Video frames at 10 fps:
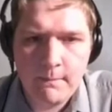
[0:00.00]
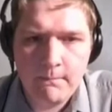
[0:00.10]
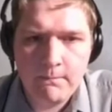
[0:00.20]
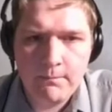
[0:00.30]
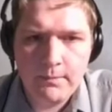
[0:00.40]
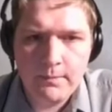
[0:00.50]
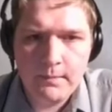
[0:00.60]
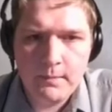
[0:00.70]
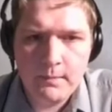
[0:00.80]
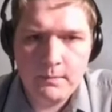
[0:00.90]

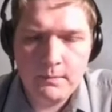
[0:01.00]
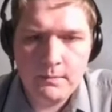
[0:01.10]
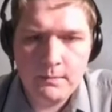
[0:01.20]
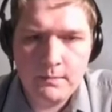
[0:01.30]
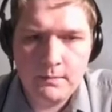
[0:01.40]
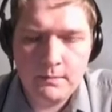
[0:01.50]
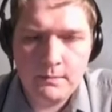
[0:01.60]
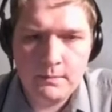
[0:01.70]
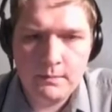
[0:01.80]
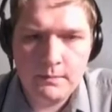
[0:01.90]

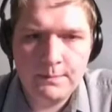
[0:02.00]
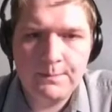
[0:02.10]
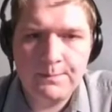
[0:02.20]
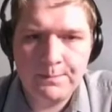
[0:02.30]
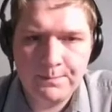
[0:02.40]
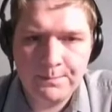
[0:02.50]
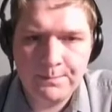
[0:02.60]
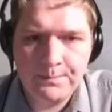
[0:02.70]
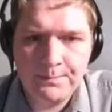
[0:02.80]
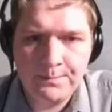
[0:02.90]

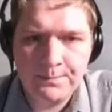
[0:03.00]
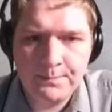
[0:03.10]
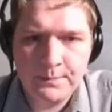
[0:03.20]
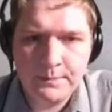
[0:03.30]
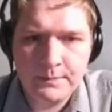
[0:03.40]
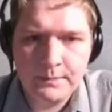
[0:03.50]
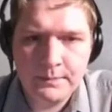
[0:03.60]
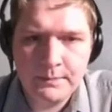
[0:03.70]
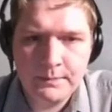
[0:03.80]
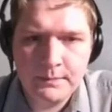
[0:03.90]

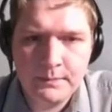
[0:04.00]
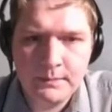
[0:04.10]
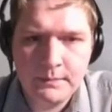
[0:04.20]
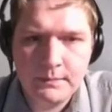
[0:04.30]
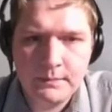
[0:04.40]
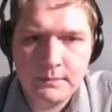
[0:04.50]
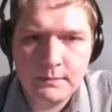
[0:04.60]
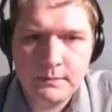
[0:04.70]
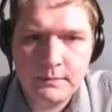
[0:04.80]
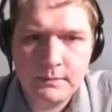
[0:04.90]

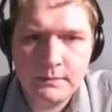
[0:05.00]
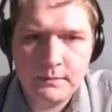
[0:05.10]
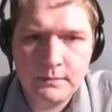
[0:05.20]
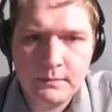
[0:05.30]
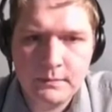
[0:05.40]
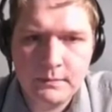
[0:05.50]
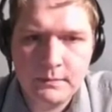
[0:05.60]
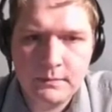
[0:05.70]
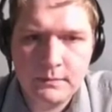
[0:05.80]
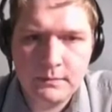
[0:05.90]
(not speaking)